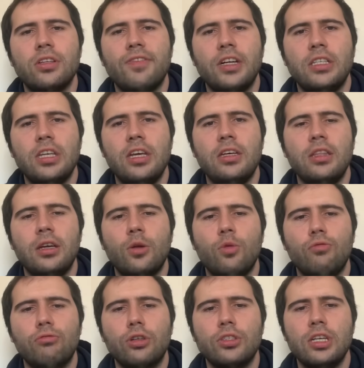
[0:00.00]
If I take and then
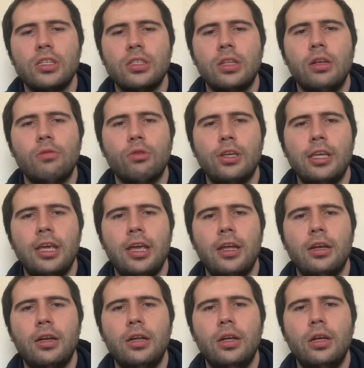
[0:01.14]
rook takes and then rook e8.